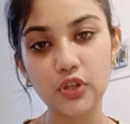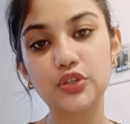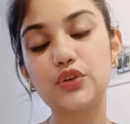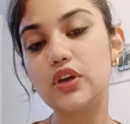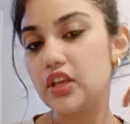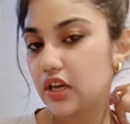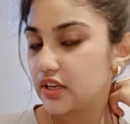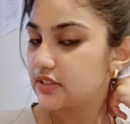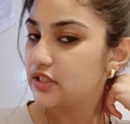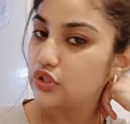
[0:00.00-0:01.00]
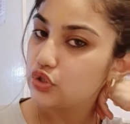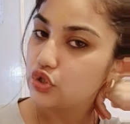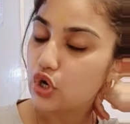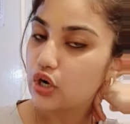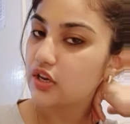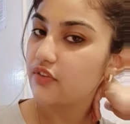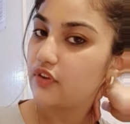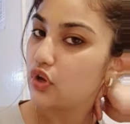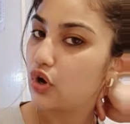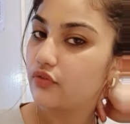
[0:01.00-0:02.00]
So here is the short
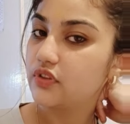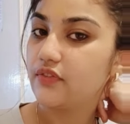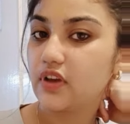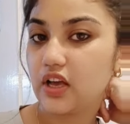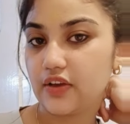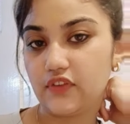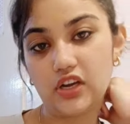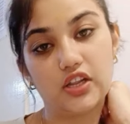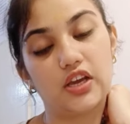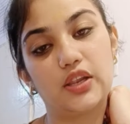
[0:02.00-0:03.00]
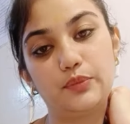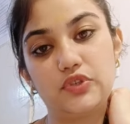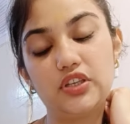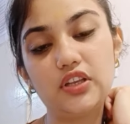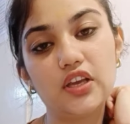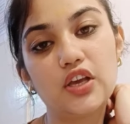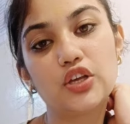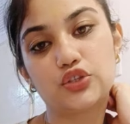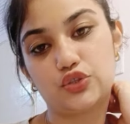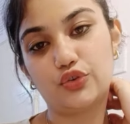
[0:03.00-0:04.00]
review of the vildagliptin.
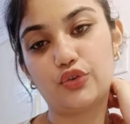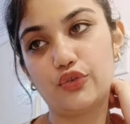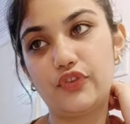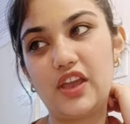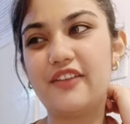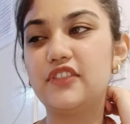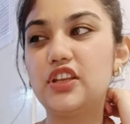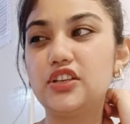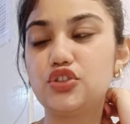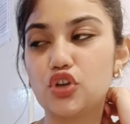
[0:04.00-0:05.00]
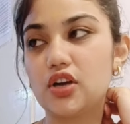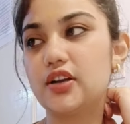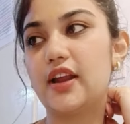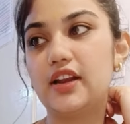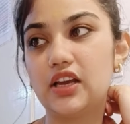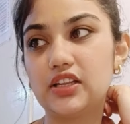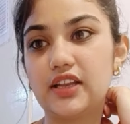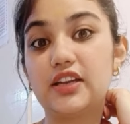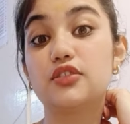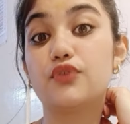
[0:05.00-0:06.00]
So we have the short idea,
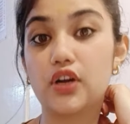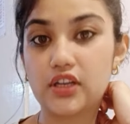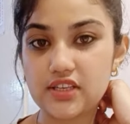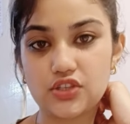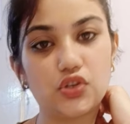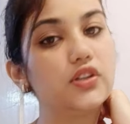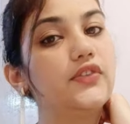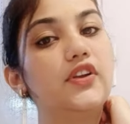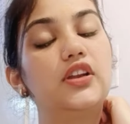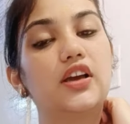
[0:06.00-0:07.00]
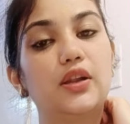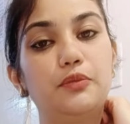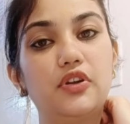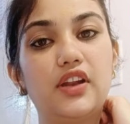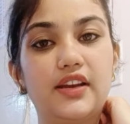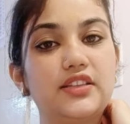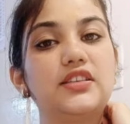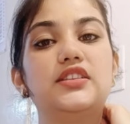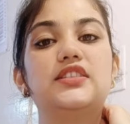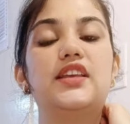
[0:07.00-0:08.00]
that is what is actually the vildagliptin, that is
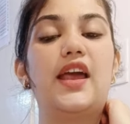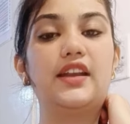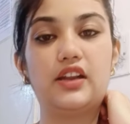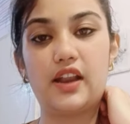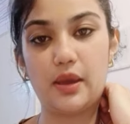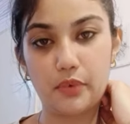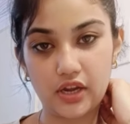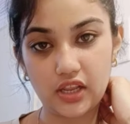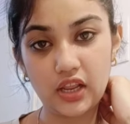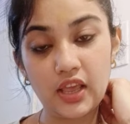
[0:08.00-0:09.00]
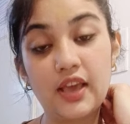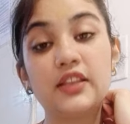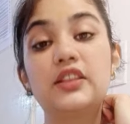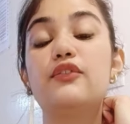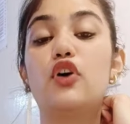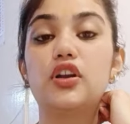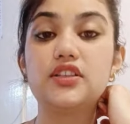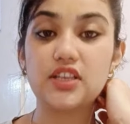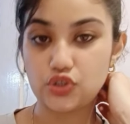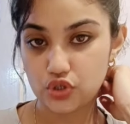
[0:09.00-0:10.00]
it is an antidiabetic. Then what is
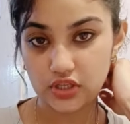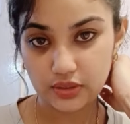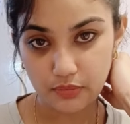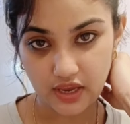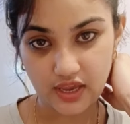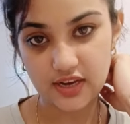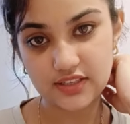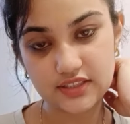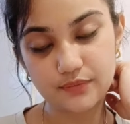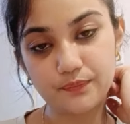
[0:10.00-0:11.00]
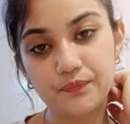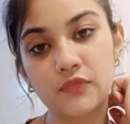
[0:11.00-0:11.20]
actually the mechanism?